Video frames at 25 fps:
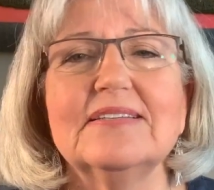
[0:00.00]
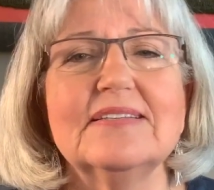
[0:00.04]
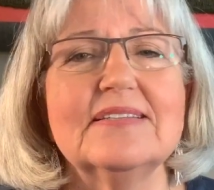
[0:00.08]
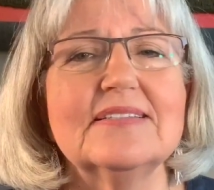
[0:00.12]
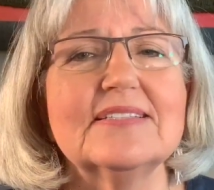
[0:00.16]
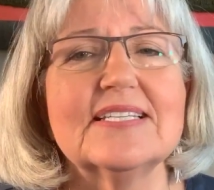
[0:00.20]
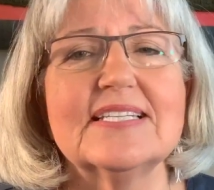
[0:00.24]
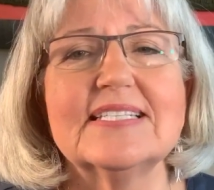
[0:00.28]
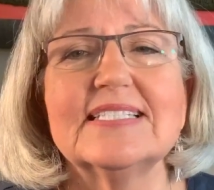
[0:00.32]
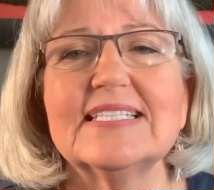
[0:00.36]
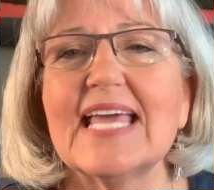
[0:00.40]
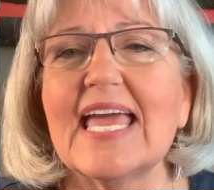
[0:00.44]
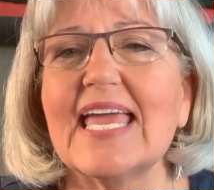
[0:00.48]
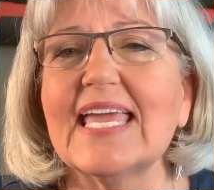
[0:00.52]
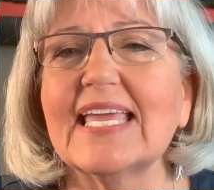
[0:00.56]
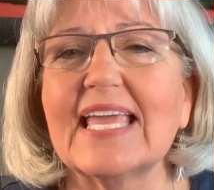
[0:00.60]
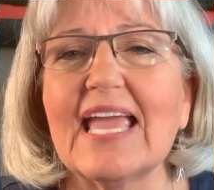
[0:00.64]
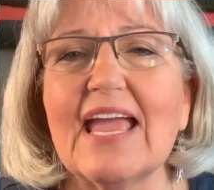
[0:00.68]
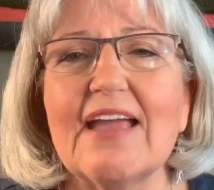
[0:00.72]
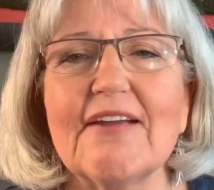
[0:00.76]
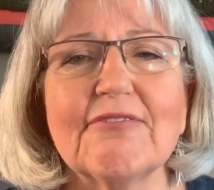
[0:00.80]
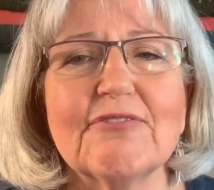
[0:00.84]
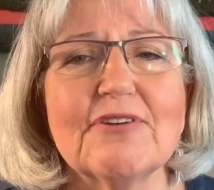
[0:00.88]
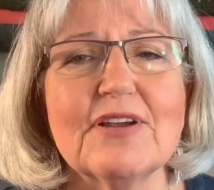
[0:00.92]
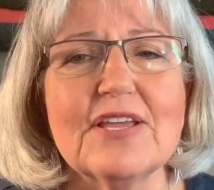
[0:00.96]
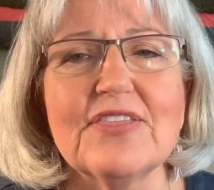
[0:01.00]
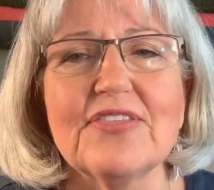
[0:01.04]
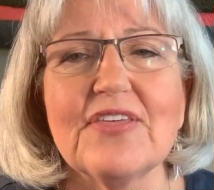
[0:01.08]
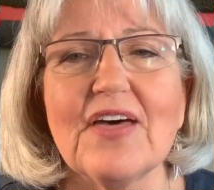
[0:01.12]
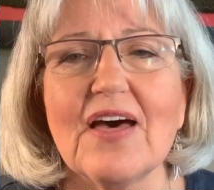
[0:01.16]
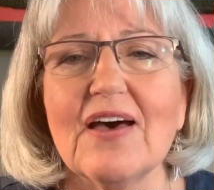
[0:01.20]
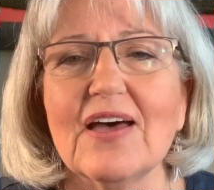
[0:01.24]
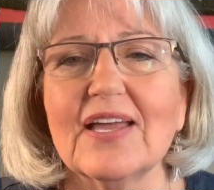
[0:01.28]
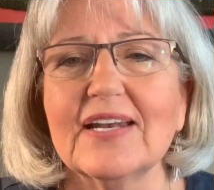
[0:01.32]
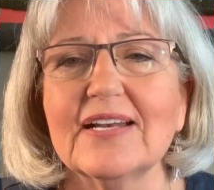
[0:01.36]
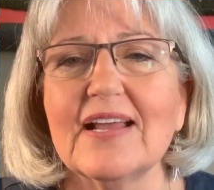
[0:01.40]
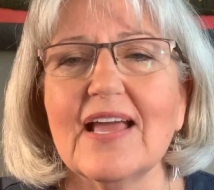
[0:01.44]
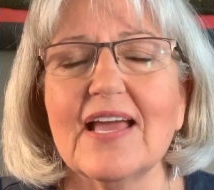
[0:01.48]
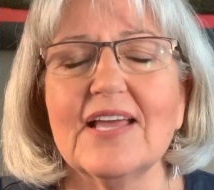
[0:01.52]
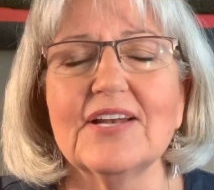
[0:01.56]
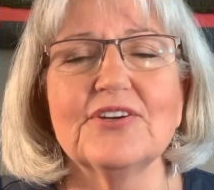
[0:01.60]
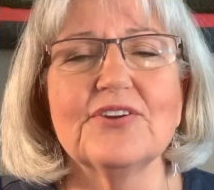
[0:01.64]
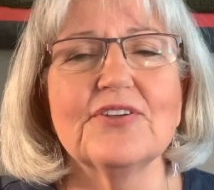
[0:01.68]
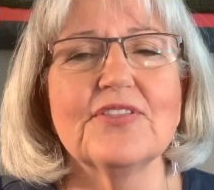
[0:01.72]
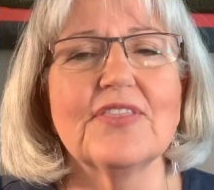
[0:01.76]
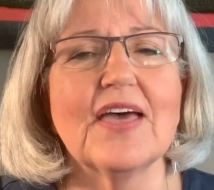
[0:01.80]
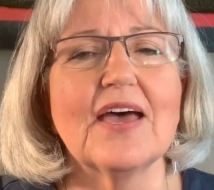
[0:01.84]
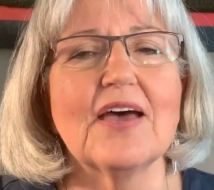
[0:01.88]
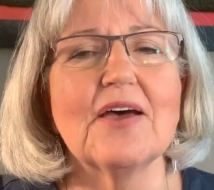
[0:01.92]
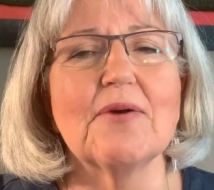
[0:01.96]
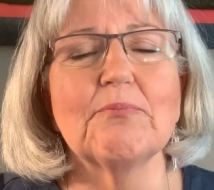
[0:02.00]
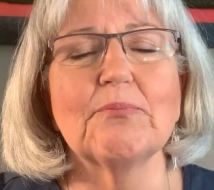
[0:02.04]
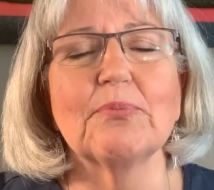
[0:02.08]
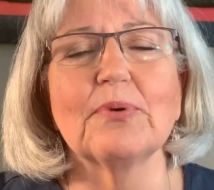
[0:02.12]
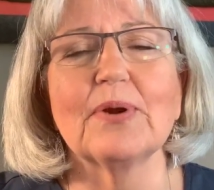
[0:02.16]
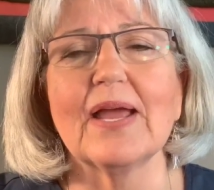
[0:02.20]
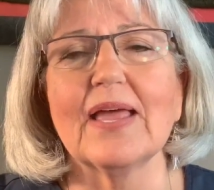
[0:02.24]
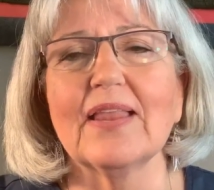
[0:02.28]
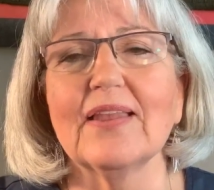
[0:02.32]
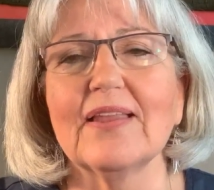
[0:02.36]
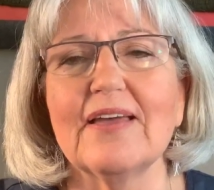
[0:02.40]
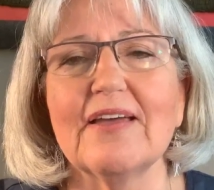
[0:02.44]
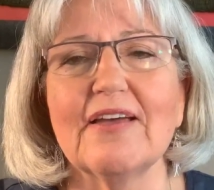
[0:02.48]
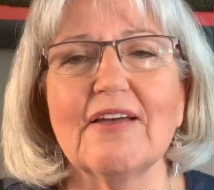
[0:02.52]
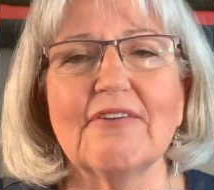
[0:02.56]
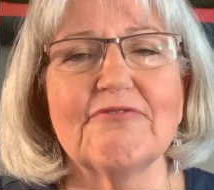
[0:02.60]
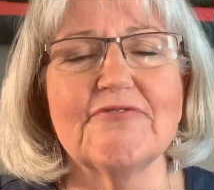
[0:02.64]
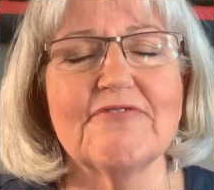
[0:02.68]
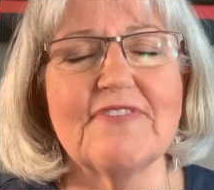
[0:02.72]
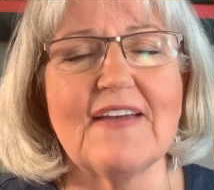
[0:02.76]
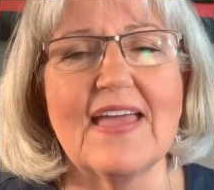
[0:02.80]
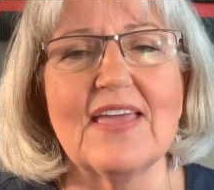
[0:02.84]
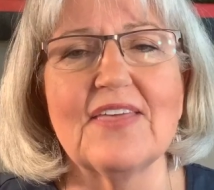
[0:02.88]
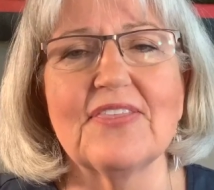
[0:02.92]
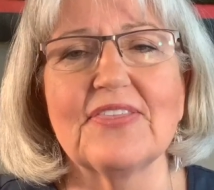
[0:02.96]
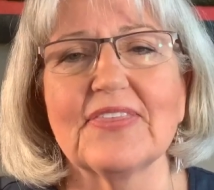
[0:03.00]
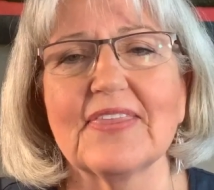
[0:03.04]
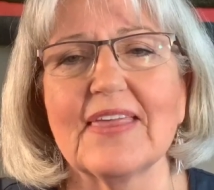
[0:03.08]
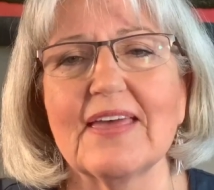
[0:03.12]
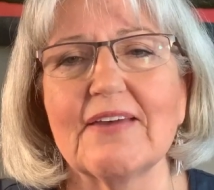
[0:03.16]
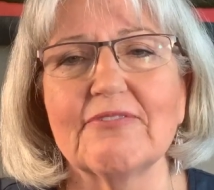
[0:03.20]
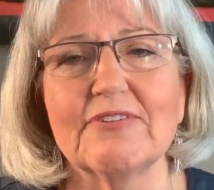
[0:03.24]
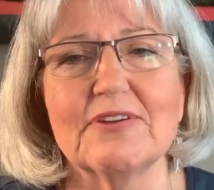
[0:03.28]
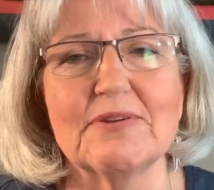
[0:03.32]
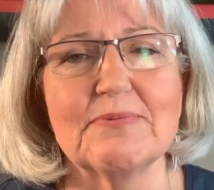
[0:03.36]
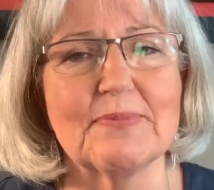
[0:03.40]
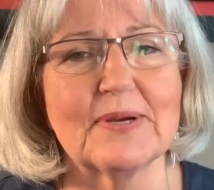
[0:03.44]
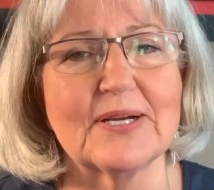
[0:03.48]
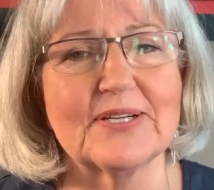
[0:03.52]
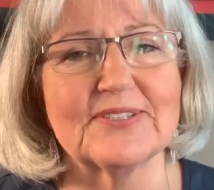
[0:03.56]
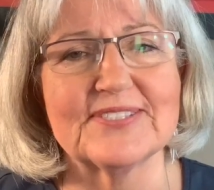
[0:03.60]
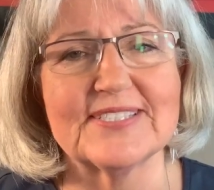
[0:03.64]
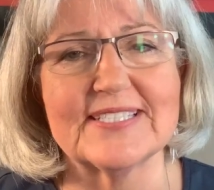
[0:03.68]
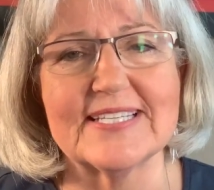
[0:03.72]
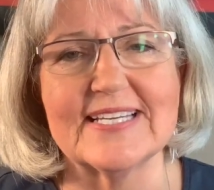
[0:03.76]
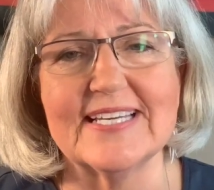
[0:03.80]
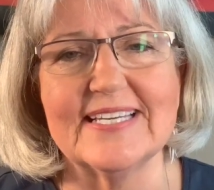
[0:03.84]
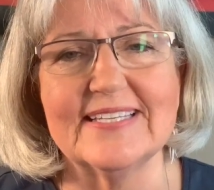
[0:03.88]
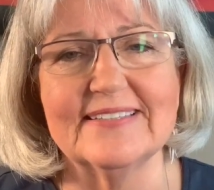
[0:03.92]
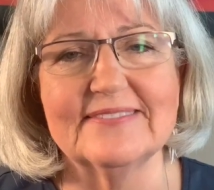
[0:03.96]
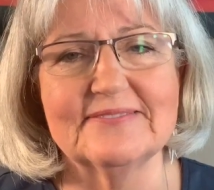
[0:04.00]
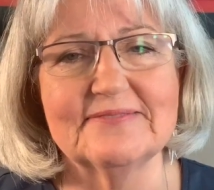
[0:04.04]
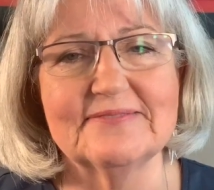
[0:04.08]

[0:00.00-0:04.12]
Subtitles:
to take every thought under the umbrella of faith, love, and mercy?